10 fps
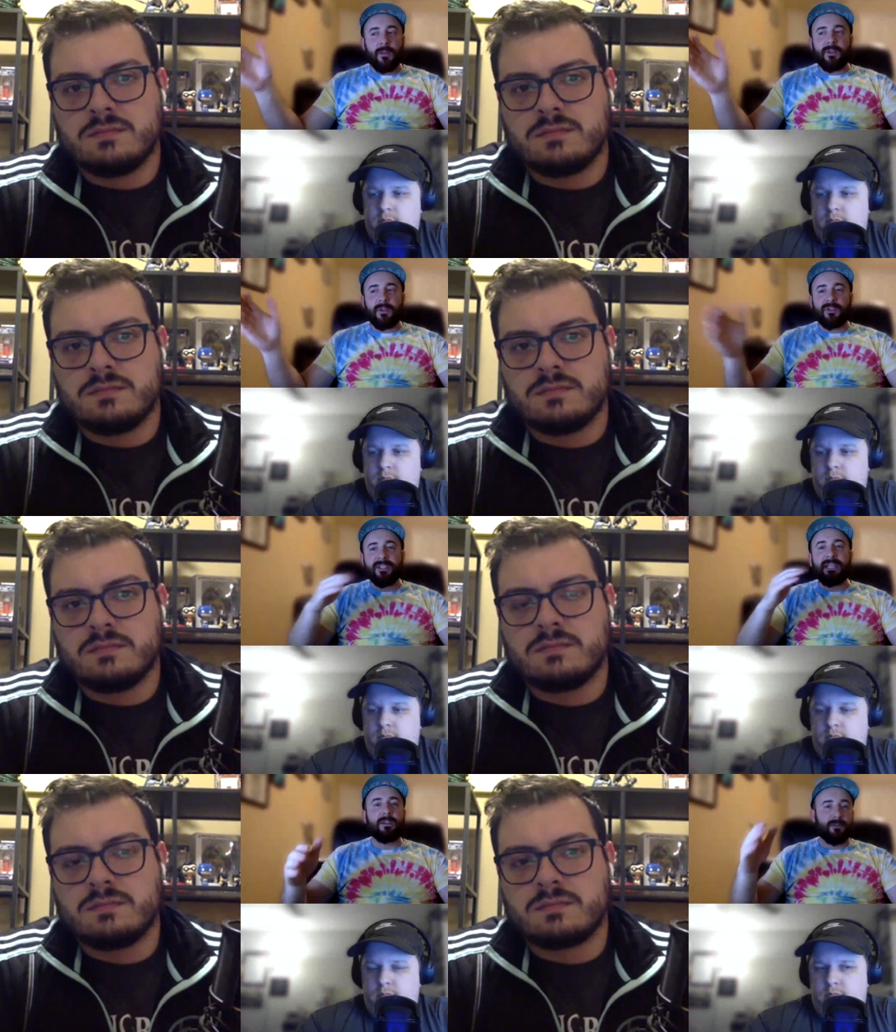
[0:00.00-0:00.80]
Speaker 1: There's
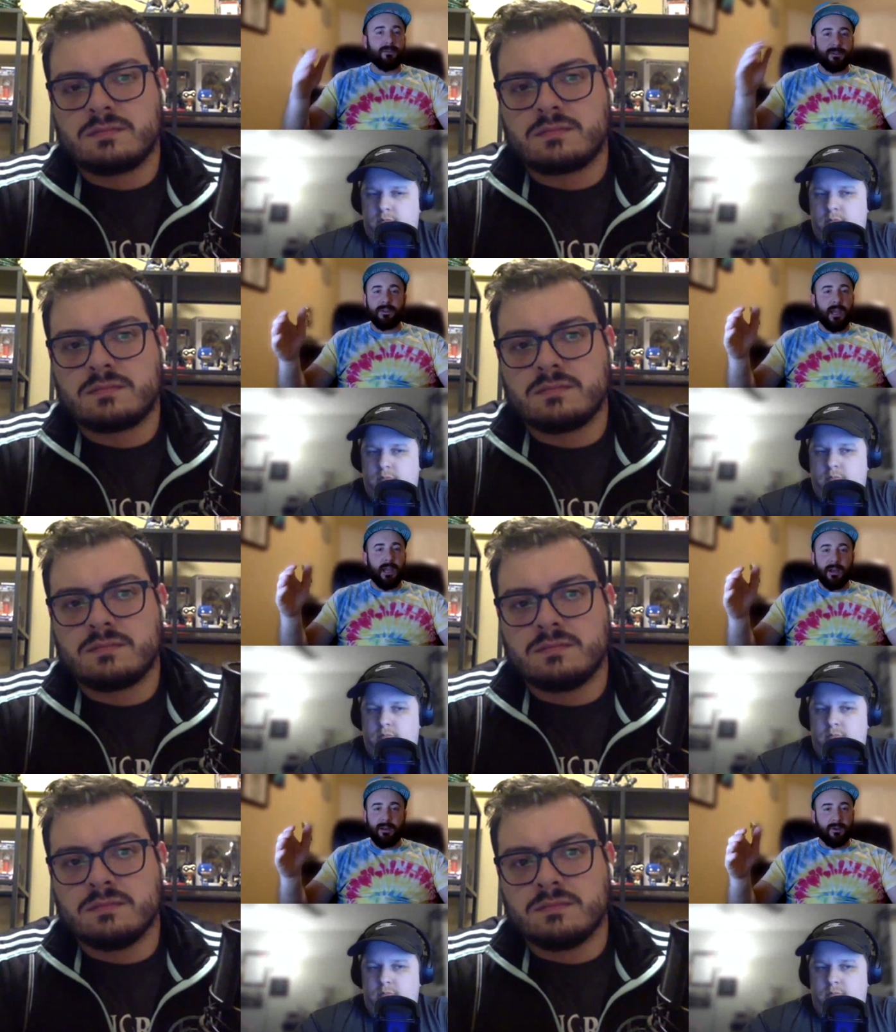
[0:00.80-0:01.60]
tiers to the
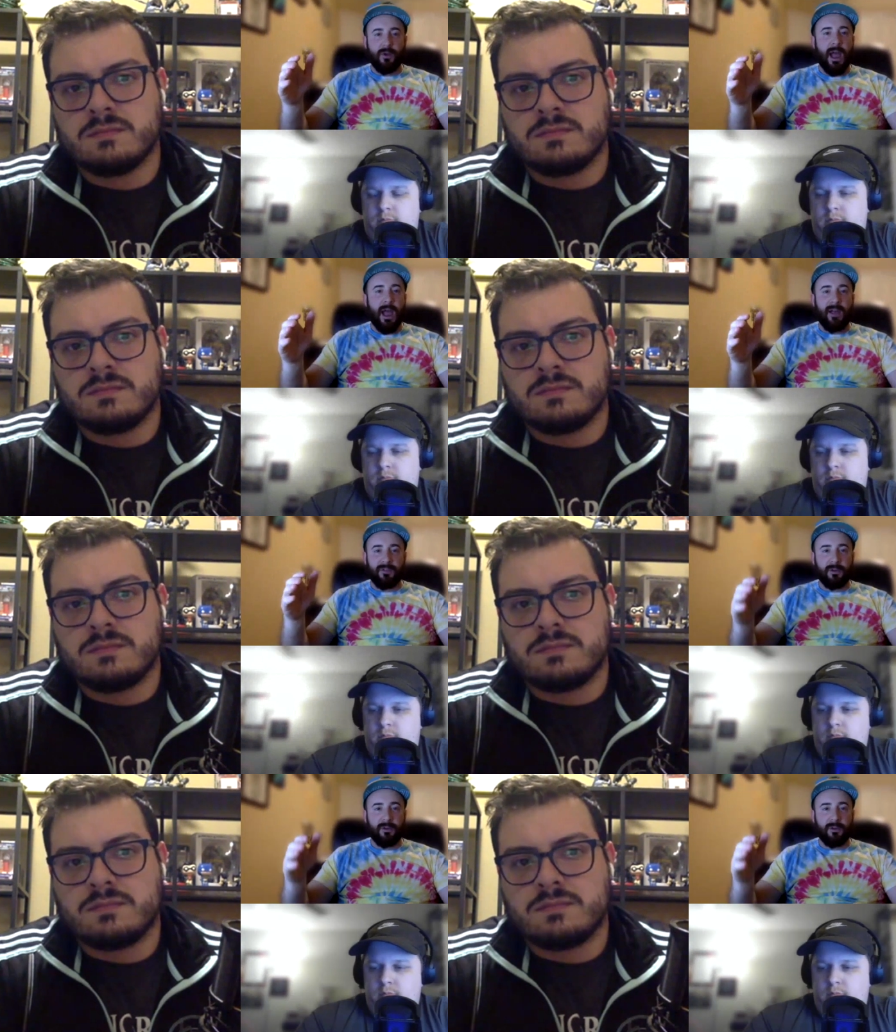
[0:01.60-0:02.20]
NFL draft.